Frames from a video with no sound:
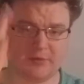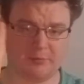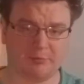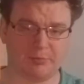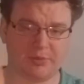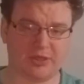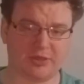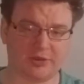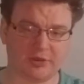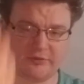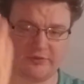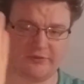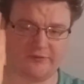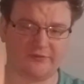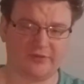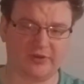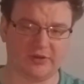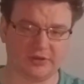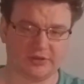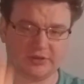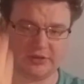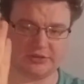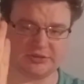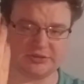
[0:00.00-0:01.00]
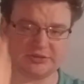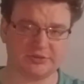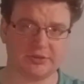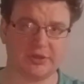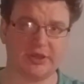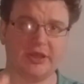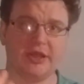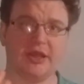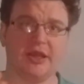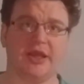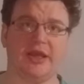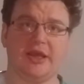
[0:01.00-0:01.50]
back of the fingers,
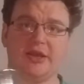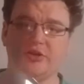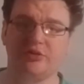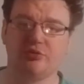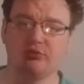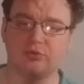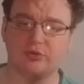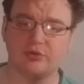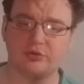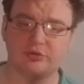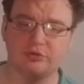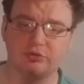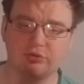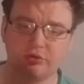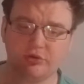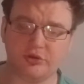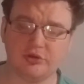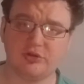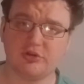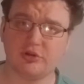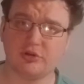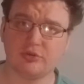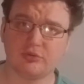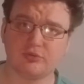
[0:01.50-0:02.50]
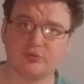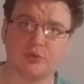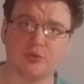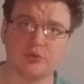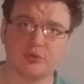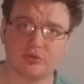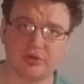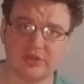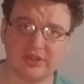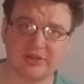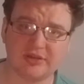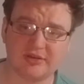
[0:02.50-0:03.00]
and you don't
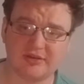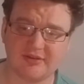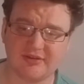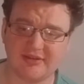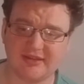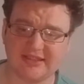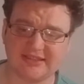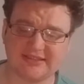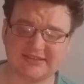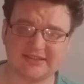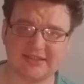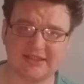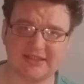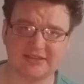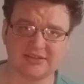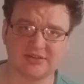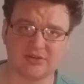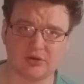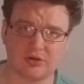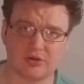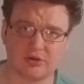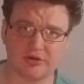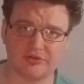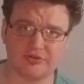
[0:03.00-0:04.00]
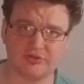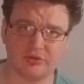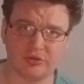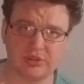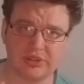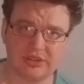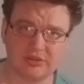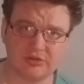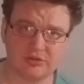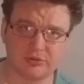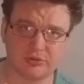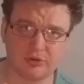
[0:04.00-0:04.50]
want to hit this as hard as you
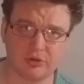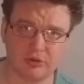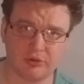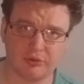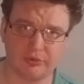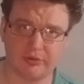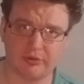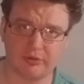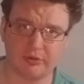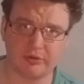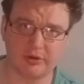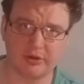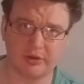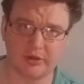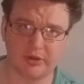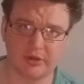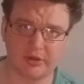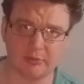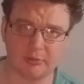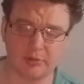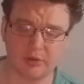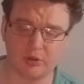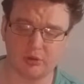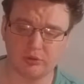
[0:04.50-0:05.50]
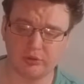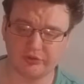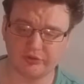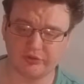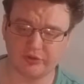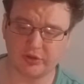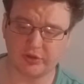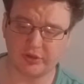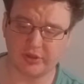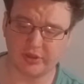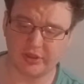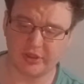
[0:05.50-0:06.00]
hit your own bones.
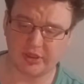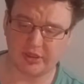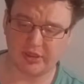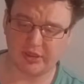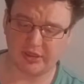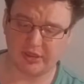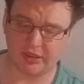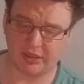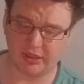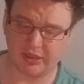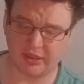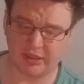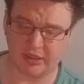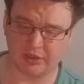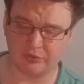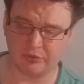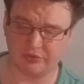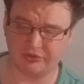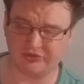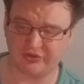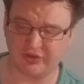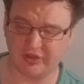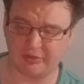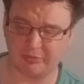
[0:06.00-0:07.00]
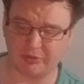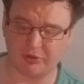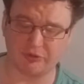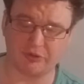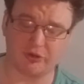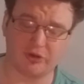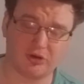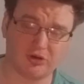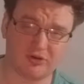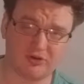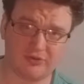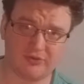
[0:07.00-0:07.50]
I would say about
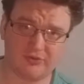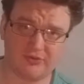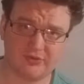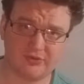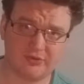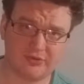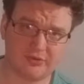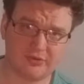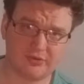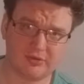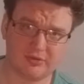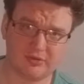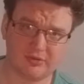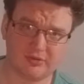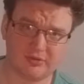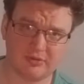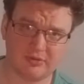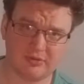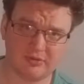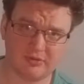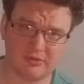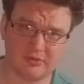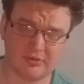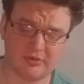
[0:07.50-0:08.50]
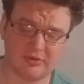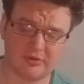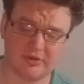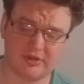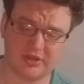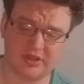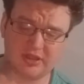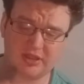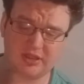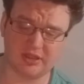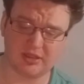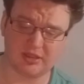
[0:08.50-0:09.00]
half
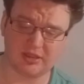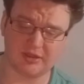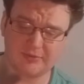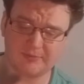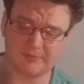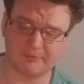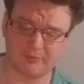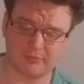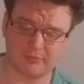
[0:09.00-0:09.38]
the.